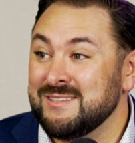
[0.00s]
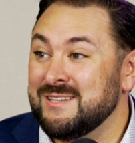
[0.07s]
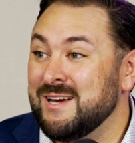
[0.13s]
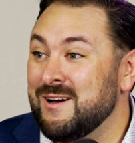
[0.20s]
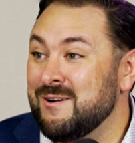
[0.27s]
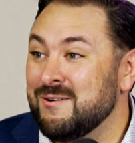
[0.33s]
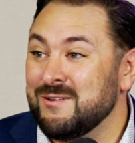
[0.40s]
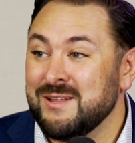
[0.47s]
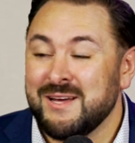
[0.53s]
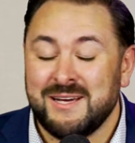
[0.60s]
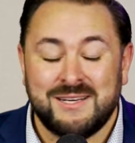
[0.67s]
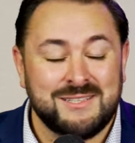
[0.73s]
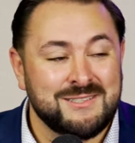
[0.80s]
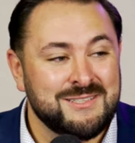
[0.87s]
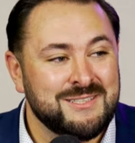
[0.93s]
you know, Definitely.
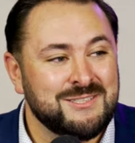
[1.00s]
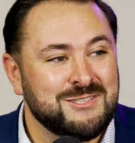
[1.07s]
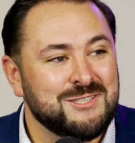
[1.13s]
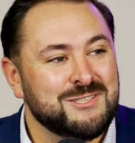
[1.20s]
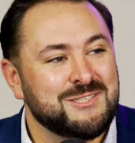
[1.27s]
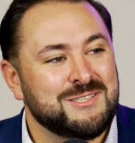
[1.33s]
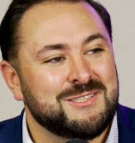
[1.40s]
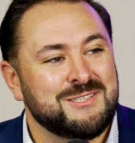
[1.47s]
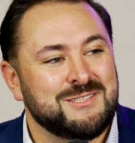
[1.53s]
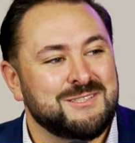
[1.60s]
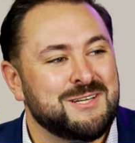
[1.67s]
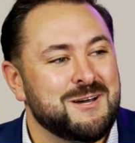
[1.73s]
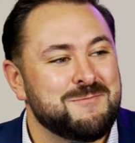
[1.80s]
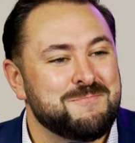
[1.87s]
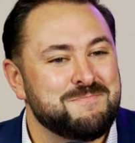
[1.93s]
like, it's just, you
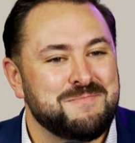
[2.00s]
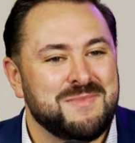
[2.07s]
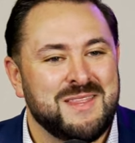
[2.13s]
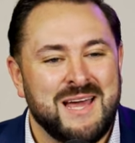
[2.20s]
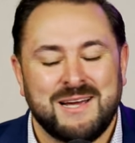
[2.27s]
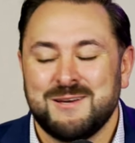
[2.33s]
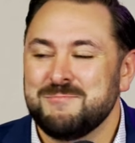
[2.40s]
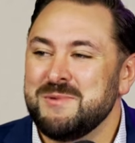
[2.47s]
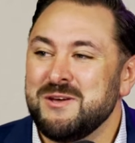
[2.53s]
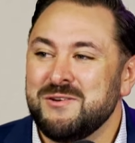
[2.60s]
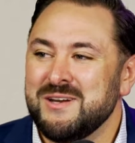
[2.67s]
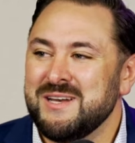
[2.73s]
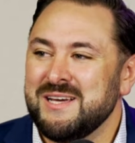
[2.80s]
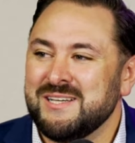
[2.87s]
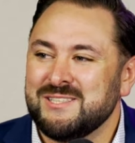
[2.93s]
know, that
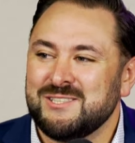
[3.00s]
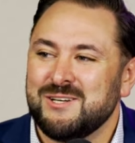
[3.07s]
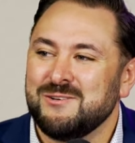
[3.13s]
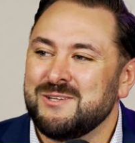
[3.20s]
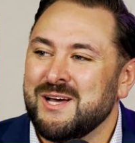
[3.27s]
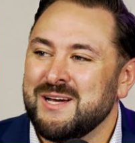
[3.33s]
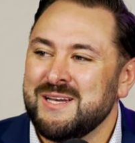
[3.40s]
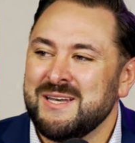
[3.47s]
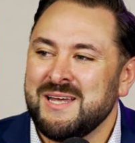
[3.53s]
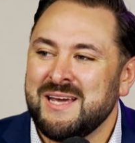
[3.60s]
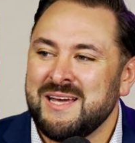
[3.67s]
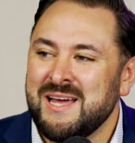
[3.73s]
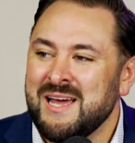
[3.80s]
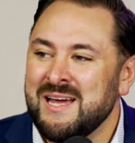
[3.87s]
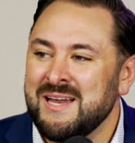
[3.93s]
community, it's so
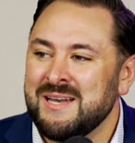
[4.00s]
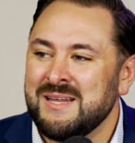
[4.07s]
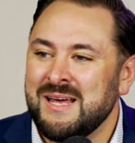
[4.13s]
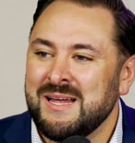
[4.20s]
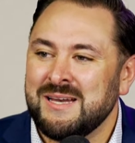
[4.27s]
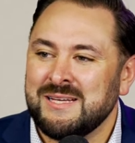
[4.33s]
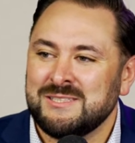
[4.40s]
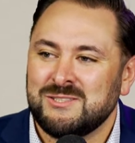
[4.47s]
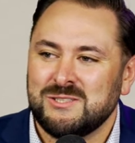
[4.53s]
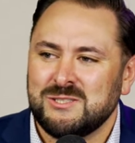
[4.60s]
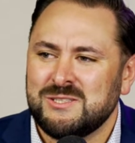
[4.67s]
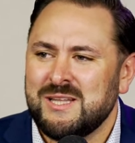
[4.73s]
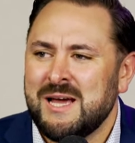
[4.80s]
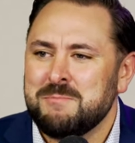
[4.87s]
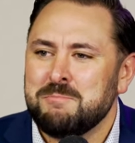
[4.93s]
tight-knit, and, and it's
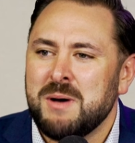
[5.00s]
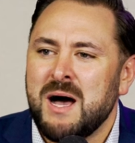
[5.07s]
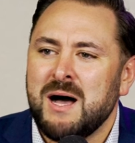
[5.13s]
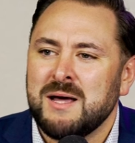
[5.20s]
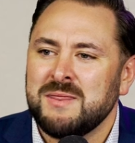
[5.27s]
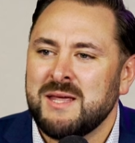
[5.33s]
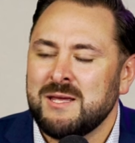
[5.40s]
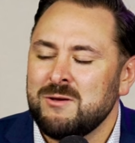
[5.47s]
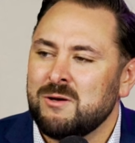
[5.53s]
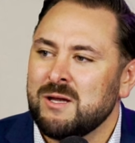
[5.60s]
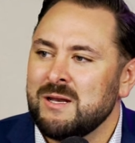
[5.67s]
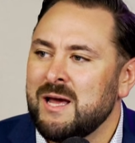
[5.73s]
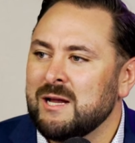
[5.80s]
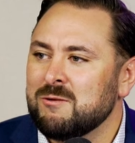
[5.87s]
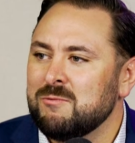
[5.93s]
just that bond that you
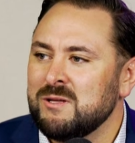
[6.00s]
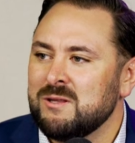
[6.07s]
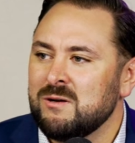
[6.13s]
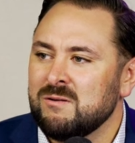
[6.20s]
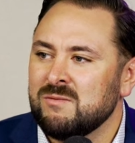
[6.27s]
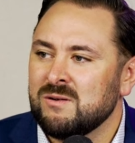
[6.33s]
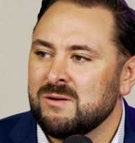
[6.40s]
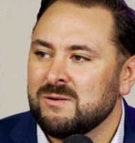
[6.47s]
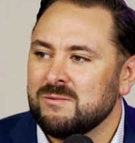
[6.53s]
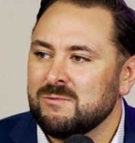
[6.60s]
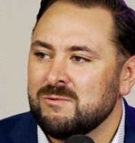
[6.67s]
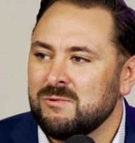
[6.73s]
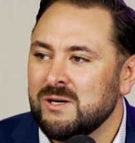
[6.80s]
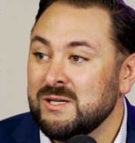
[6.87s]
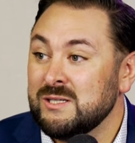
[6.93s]
connect with over
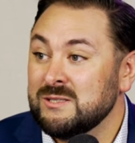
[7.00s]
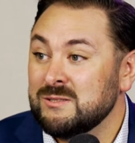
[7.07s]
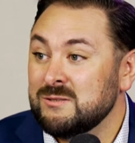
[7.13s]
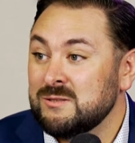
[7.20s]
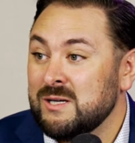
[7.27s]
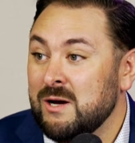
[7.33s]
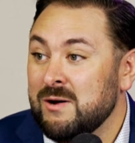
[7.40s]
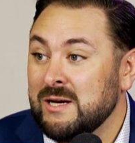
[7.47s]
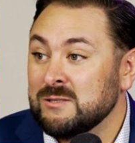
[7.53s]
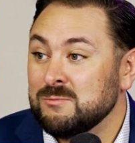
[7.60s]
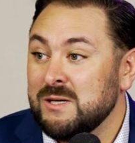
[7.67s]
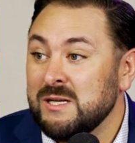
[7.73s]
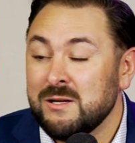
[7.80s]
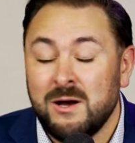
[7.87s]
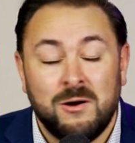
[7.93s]
what is, you know, as
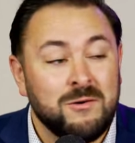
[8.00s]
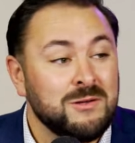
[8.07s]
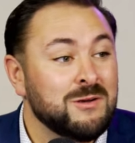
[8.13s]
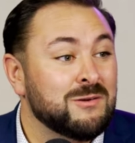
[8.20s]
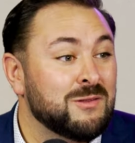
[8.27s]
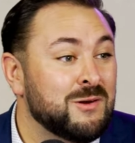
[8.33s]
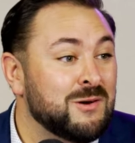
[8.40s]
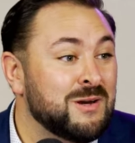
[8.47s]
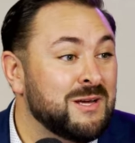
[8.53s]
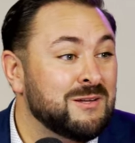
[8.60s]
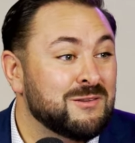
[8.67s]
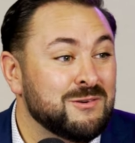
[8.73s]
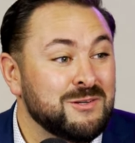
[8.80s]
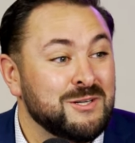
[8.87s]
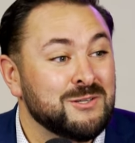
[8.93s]
we know, and you're learning
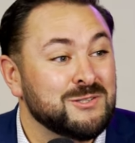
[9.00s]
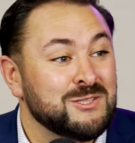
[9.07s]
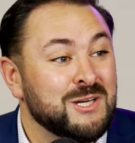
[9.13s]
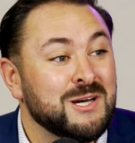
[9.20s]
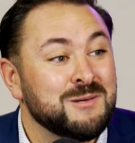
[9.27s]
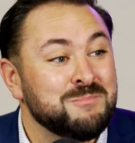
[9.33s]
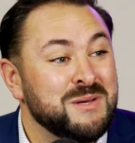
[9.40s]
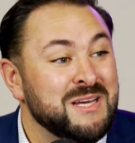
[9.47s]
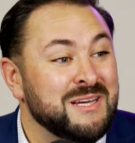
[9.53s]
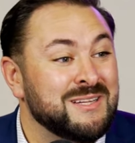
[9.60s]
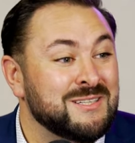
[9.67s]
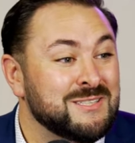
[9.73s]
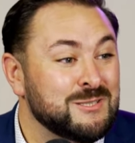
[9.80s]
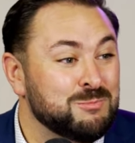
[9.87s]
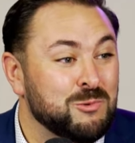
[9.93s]
through your son being
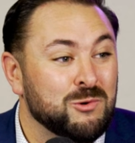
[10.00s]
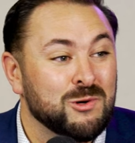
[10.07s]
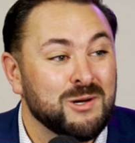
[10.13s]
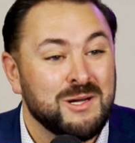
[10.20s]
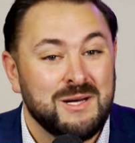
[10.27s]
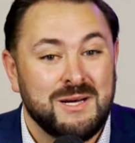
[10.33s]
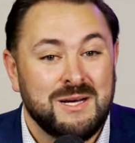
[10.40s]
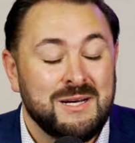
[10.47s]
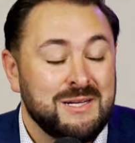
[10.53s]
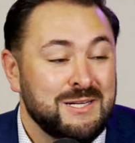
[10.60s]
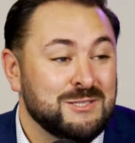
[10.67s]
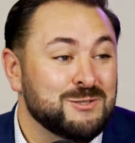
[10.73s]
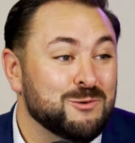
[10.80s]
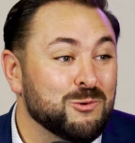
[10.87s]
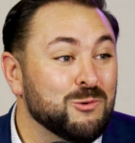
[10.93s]
in the sport,
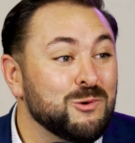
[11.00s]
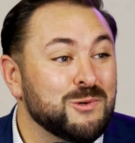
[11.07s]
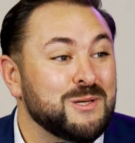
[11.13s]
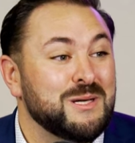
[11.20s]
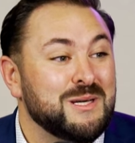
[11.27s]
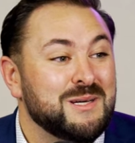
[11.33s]
it's grueling.